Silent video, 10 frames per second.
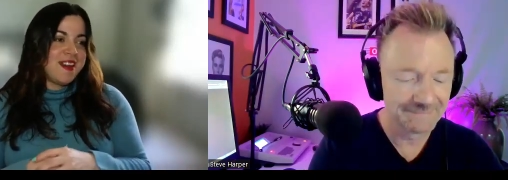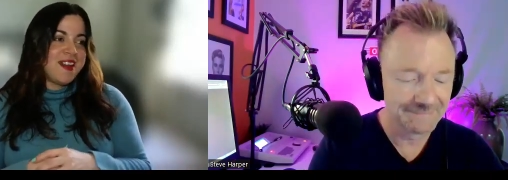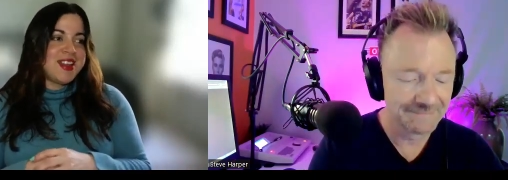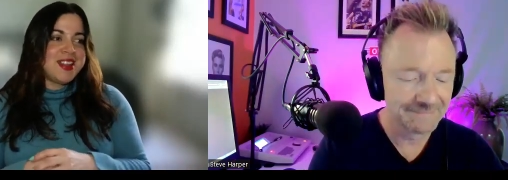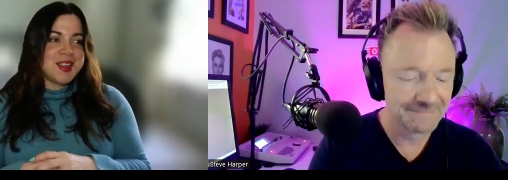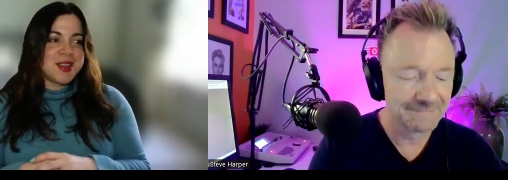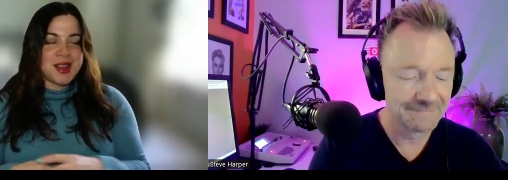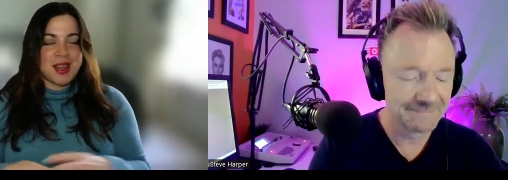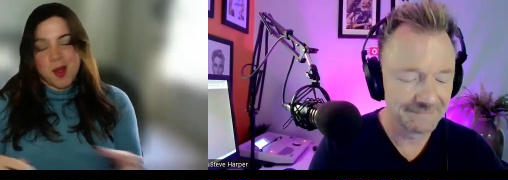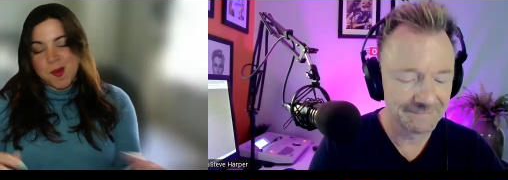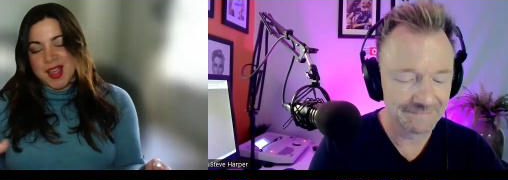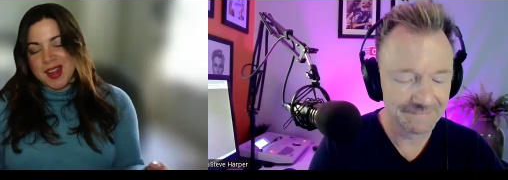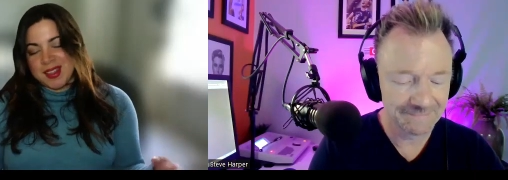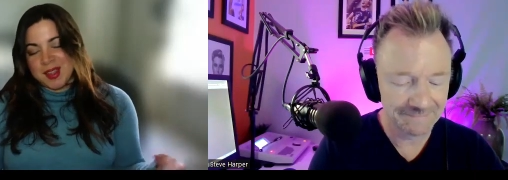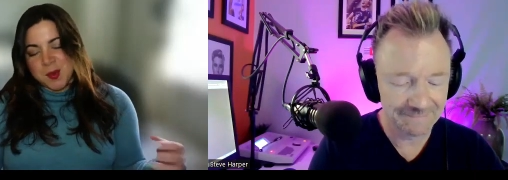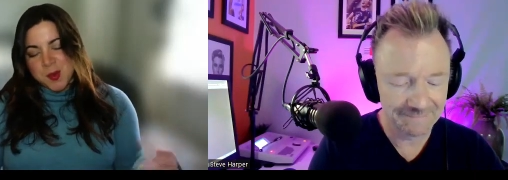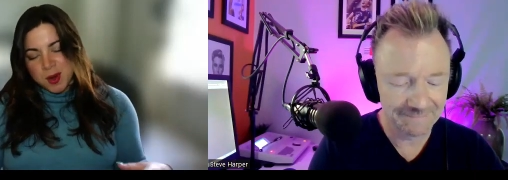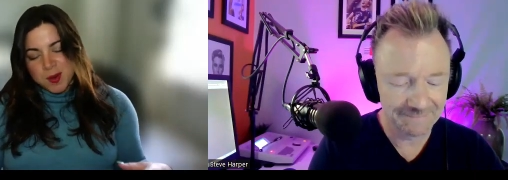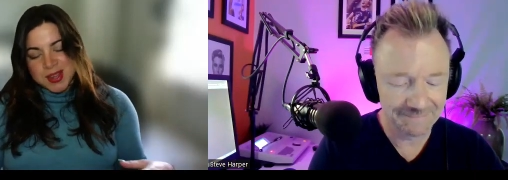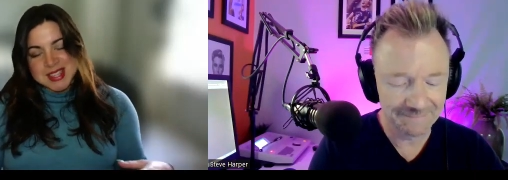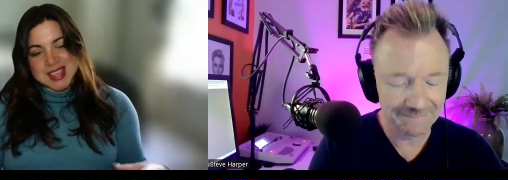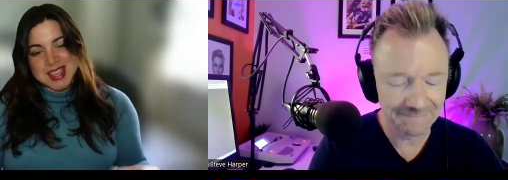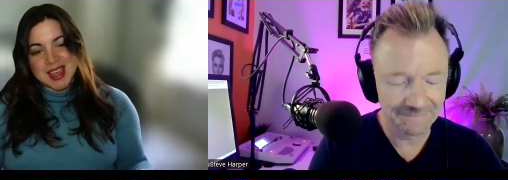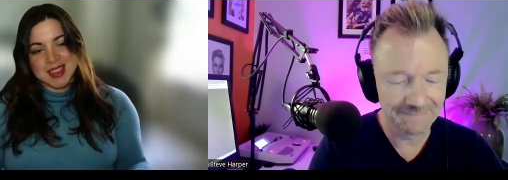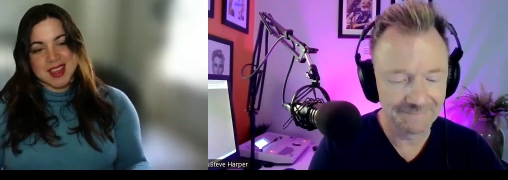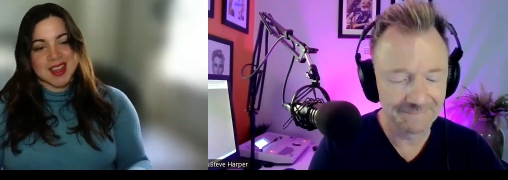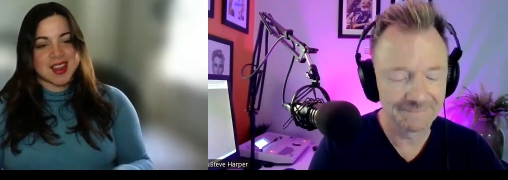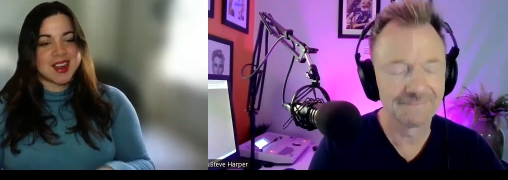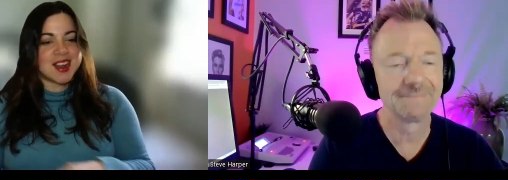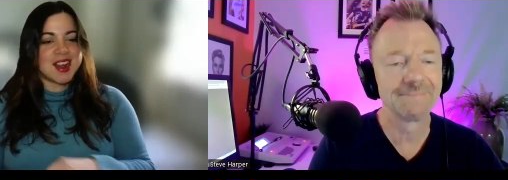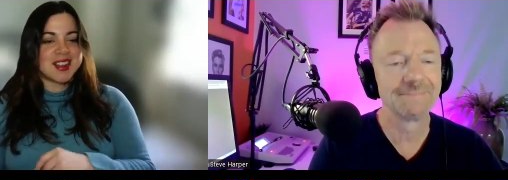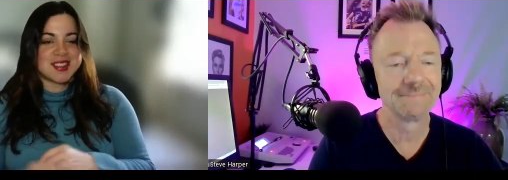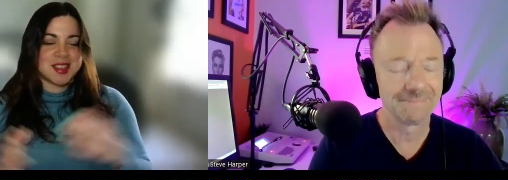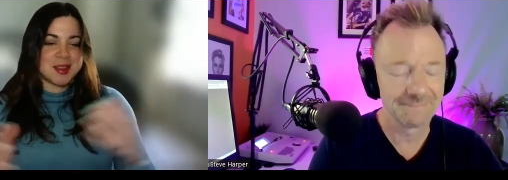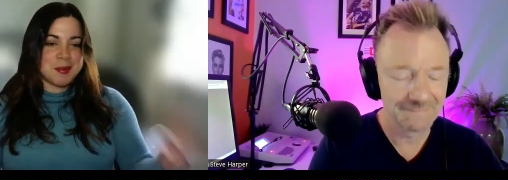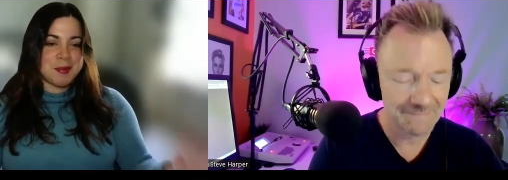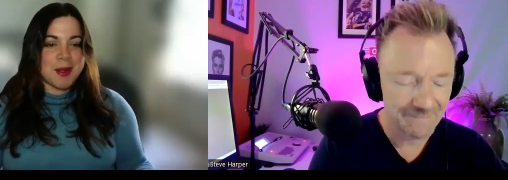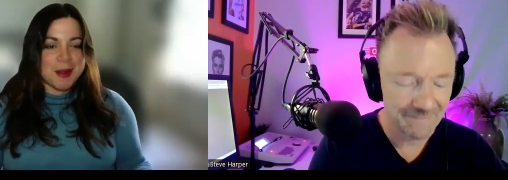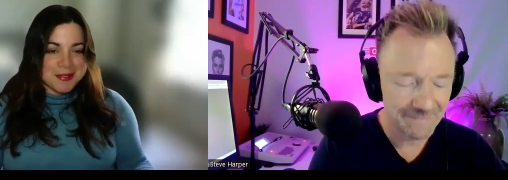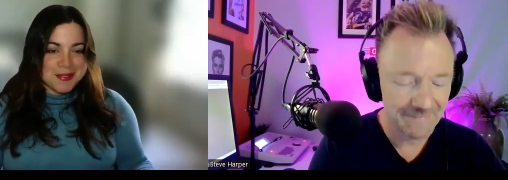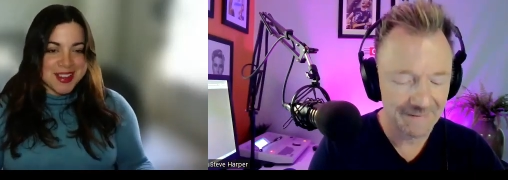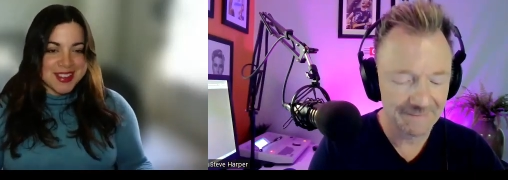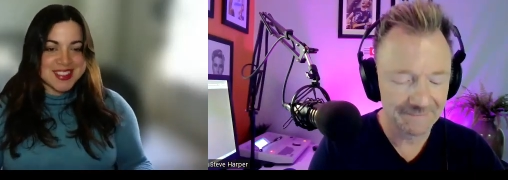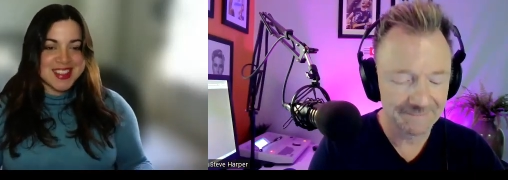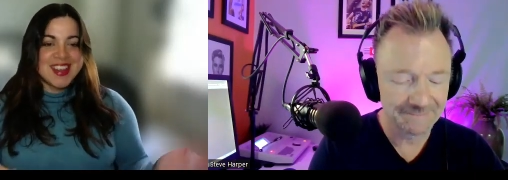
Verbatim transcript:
Speaker 1: and then you go like, oh my god, and they work well together, and it's gonna be perfect